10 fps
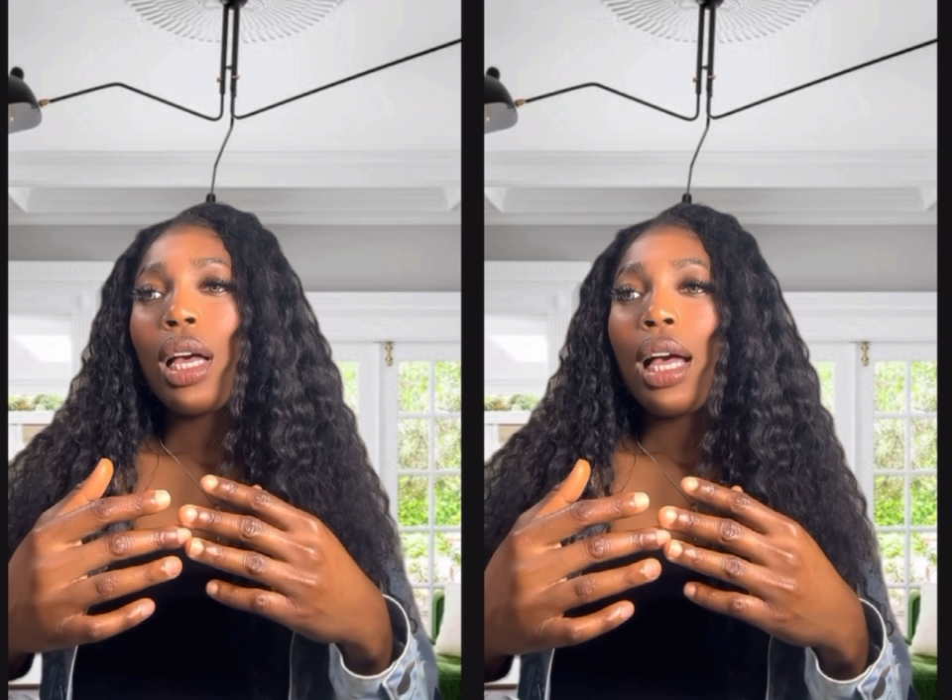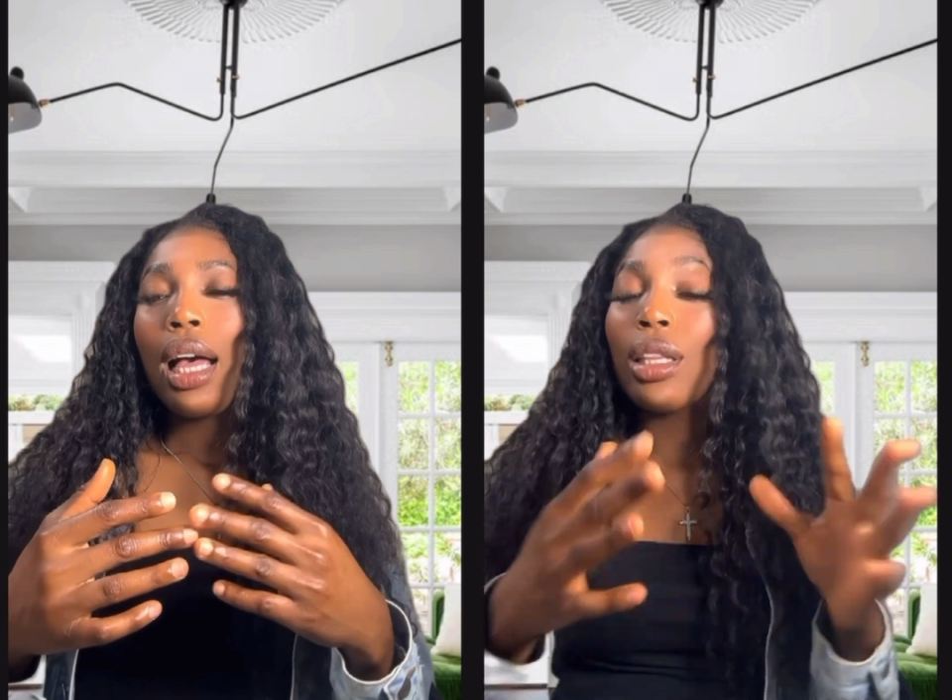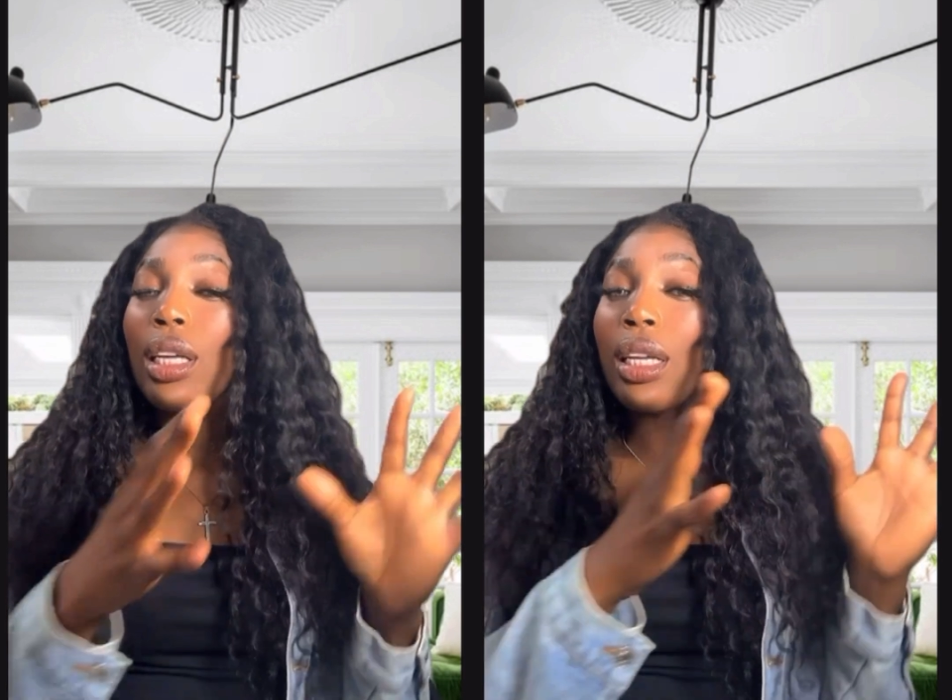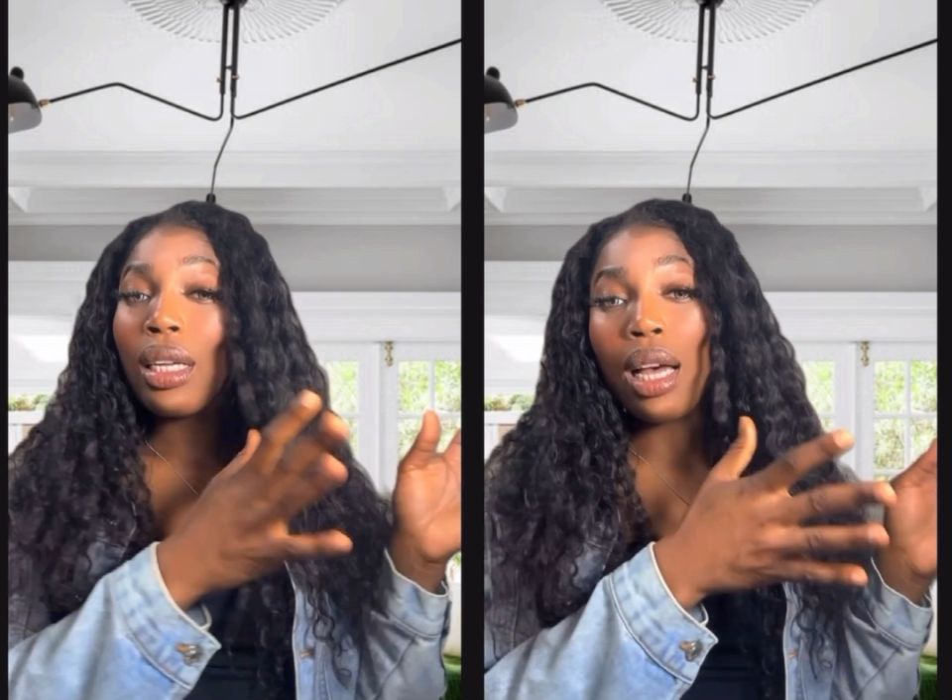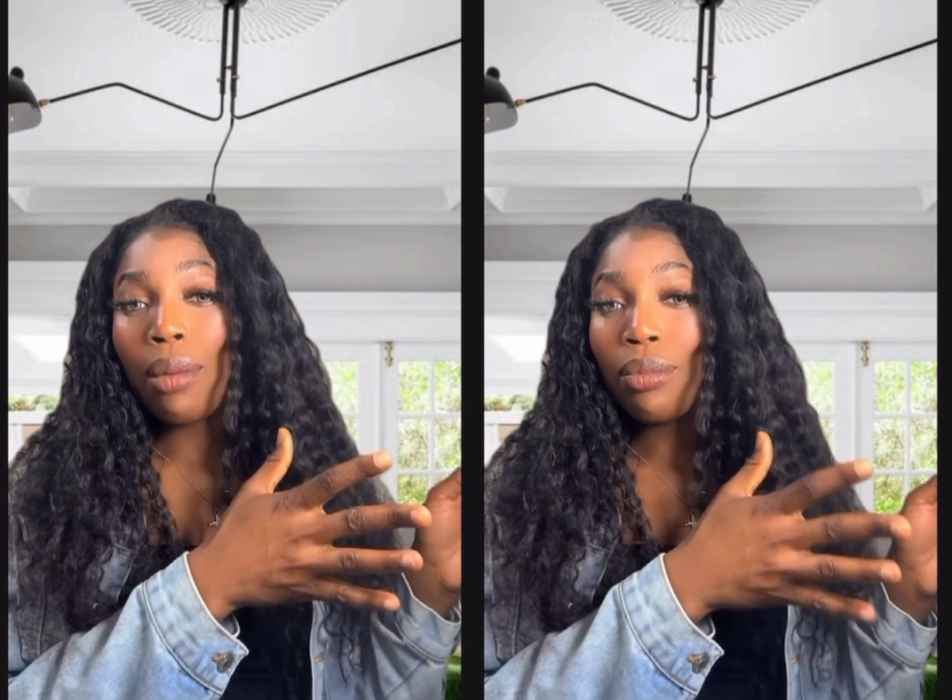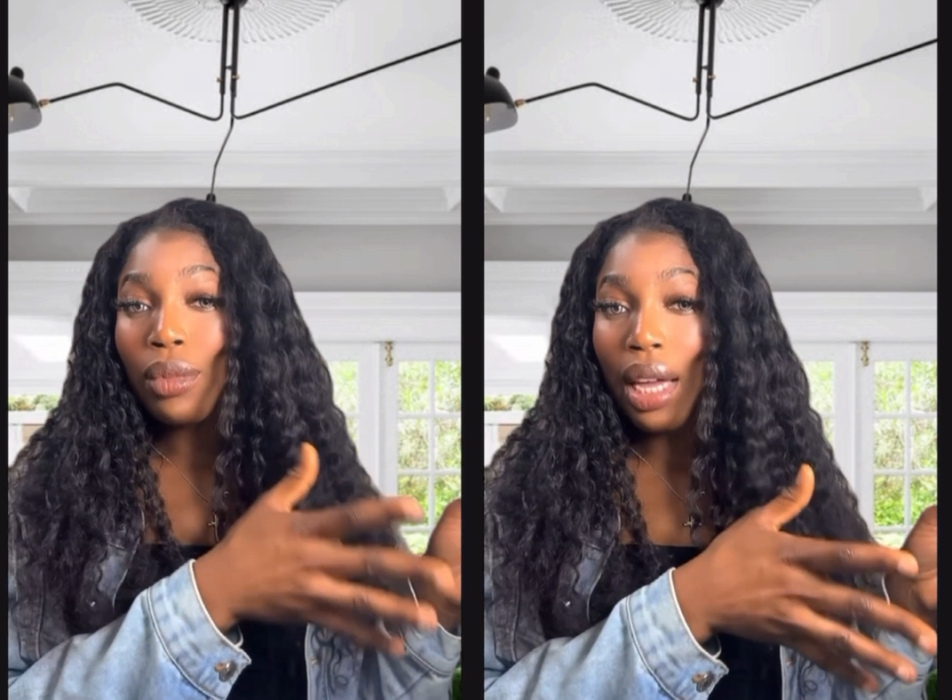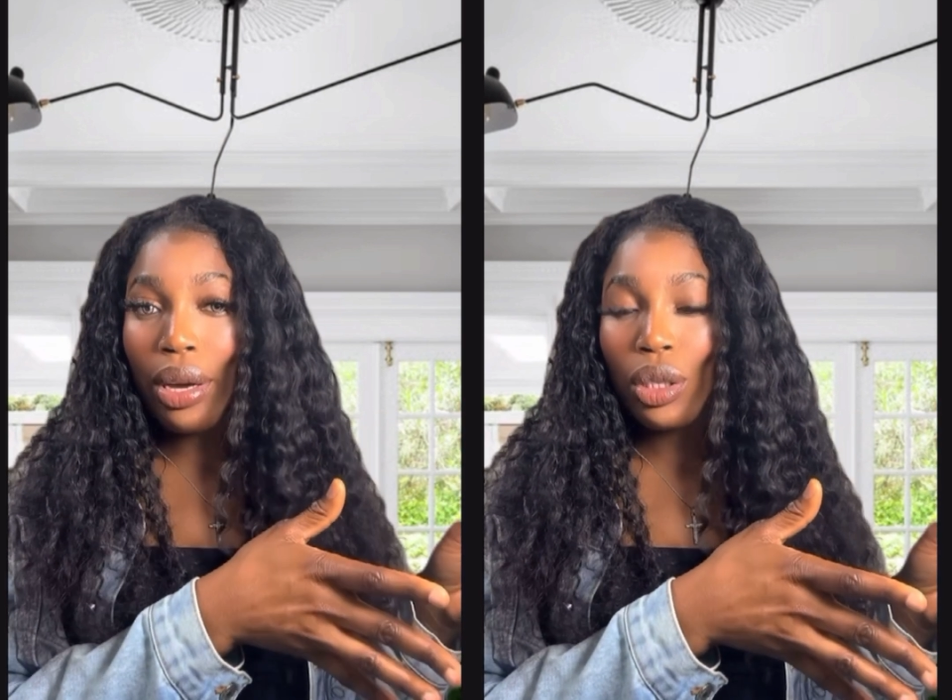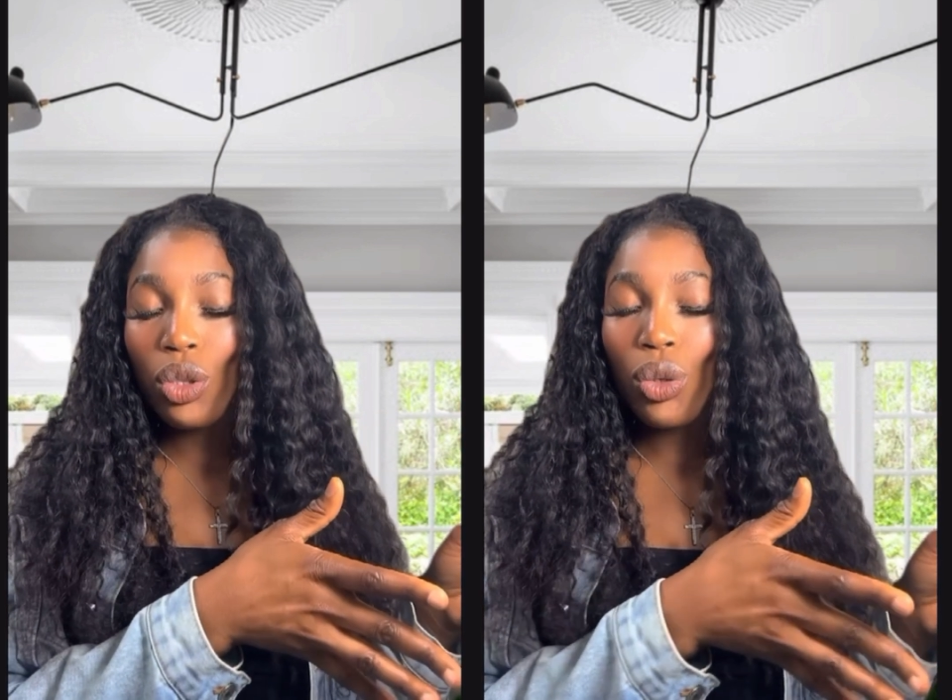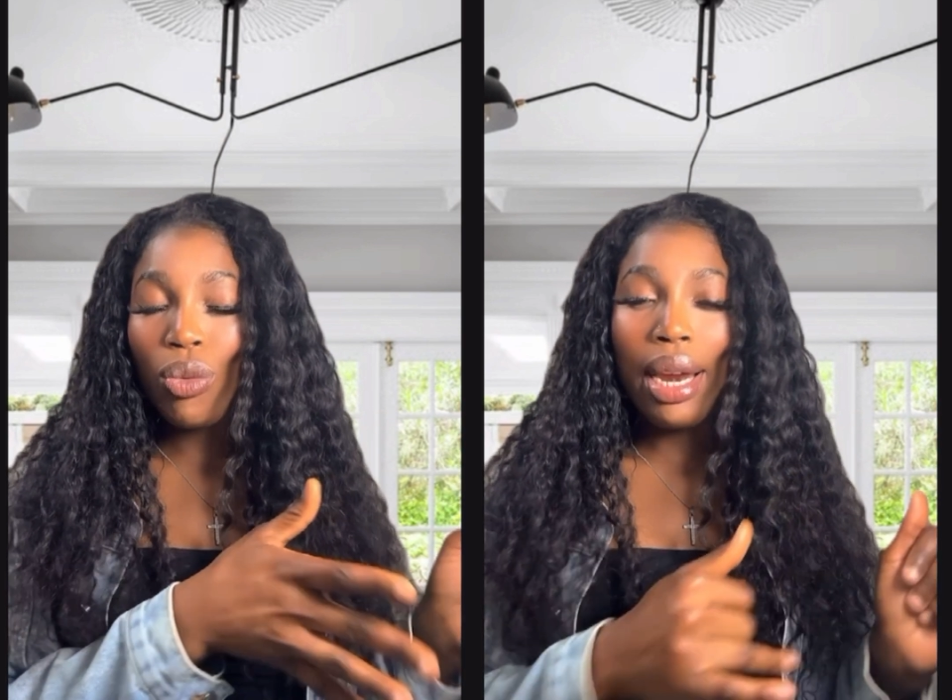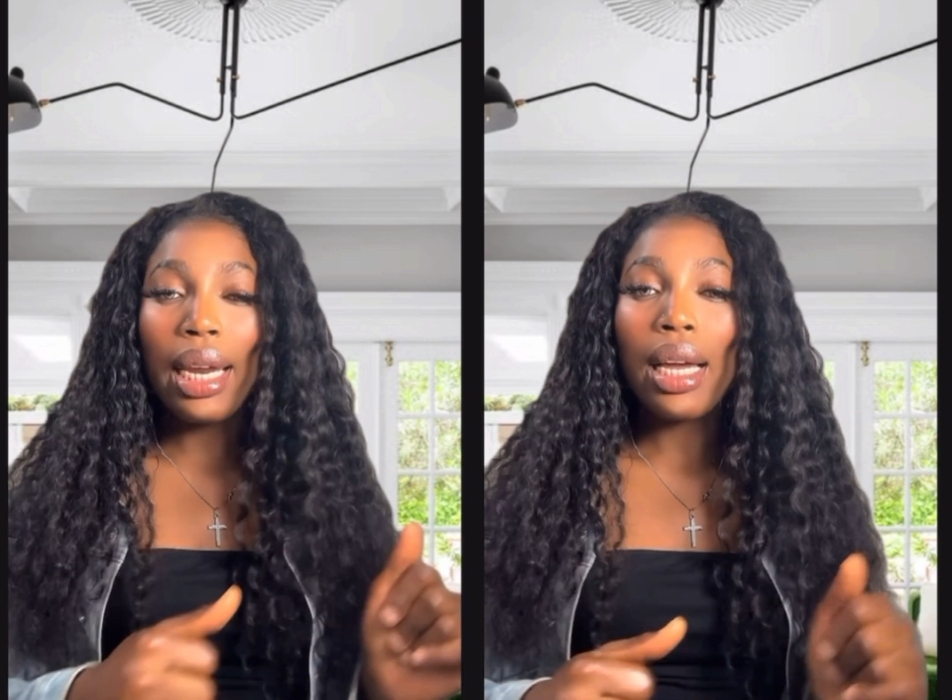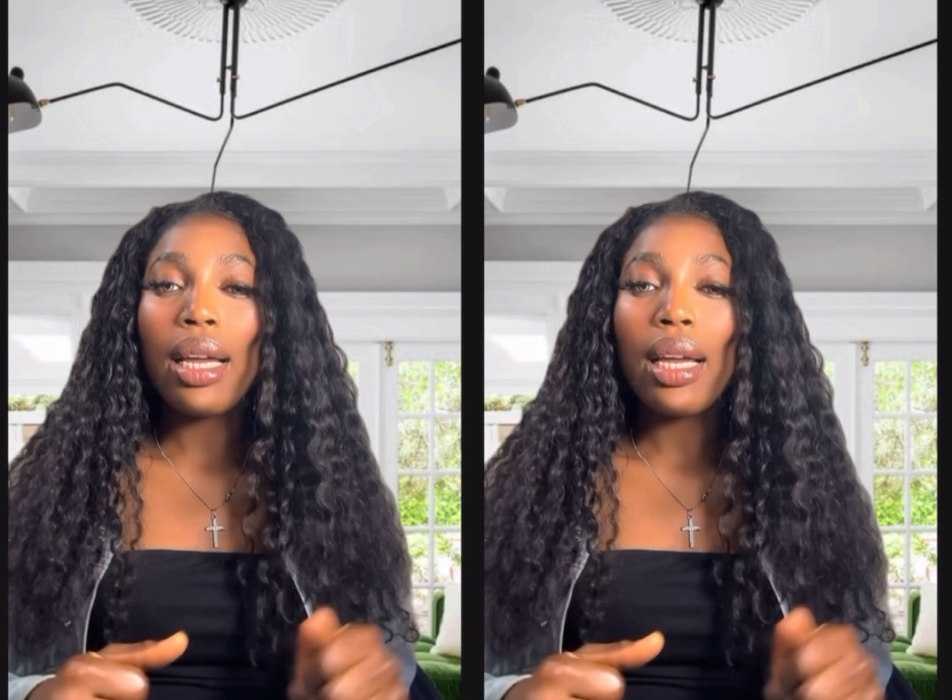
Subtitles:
the directory rather.